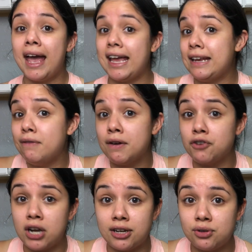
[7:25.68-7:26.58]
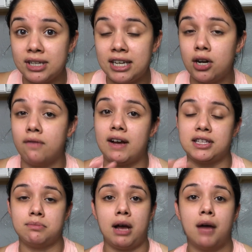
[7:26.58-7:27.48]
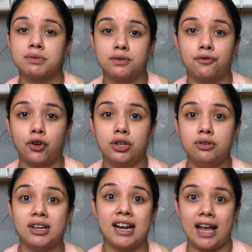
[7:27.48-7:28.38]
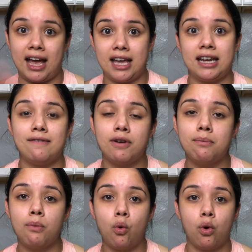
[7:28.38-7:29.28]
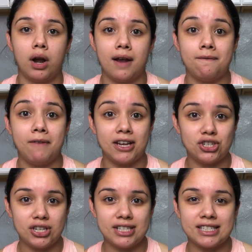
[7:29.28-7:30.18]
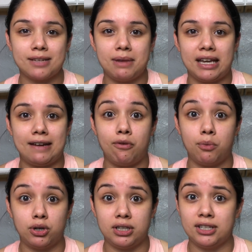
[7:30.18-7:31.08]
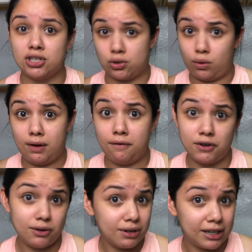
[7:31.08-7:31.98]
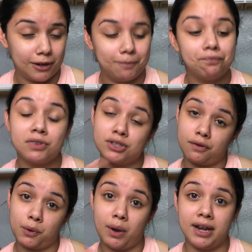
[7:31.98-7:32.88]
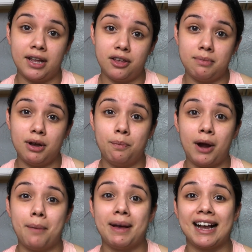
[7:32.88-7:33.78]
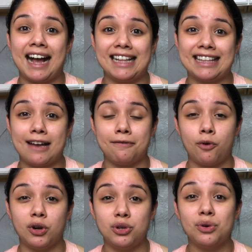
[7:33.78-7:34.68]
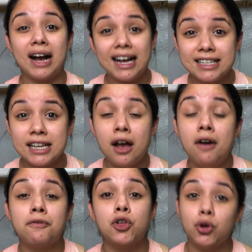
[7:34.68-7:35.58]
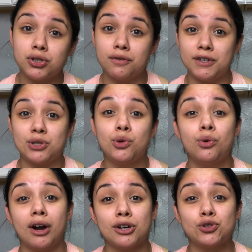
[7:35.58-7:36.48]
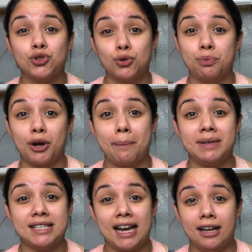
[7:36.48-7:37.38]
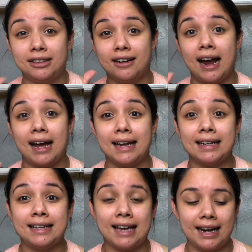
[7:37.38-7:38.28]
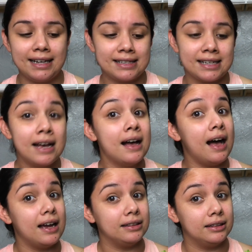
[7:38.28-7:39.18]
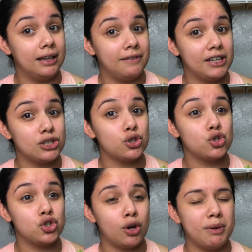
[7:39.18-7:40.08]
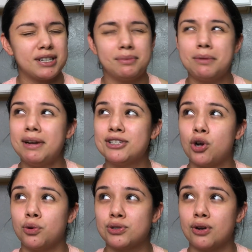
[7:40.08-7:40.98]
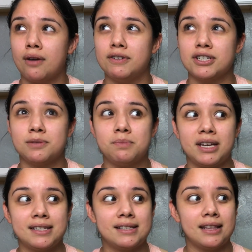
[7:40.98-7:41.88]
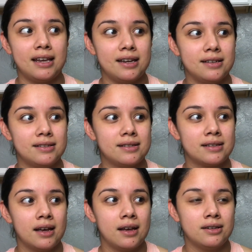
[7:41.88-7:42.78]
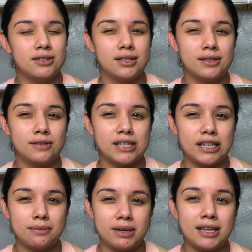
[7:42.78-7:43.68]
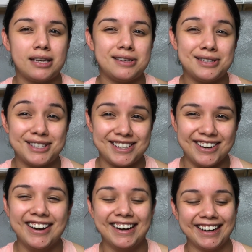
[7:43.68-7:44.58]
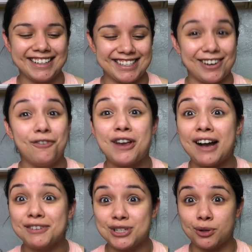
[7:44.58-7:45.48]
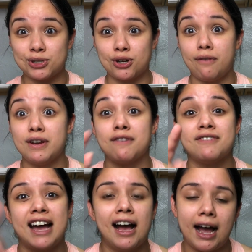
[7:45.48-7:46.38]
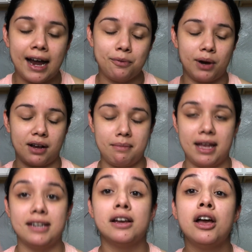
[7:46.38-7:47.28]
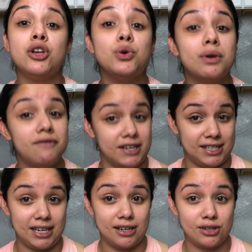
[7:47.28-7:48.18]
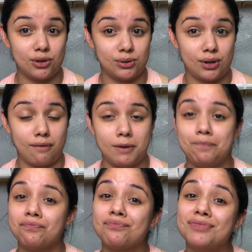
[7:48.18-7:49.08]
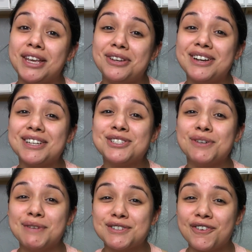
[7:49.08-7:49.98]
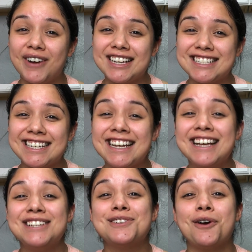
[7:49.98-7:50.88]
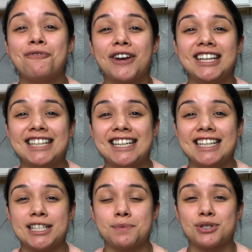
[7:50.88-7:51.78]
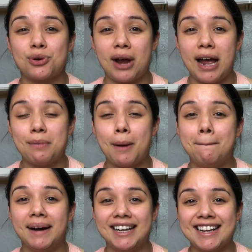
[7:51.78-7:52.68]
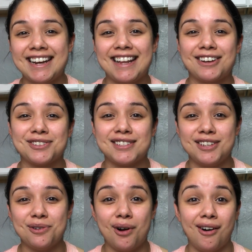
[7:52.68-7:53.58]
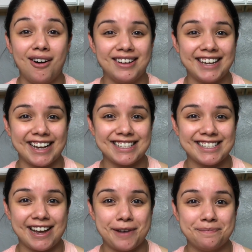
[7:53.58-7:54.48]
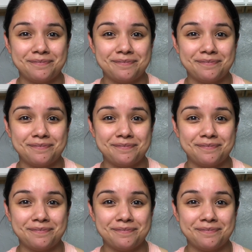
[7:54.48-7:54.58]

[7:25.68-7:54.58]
And even if you're not doing keto, I've got some options for you. You can add even more veggies to make it even more delicious, or if you're doing keto. So if you want another meal prep, I got that for you guys. For those of us who are super busy out there, I get it. I love it so much. Something about a toaster oven just makes things just seem easier. So if you have a toaster oven, if not, I recommend you investing in a toaster oven. Thank you guys so much for watching. Don't forget to hit that subscribe button, and I'll see you all next time.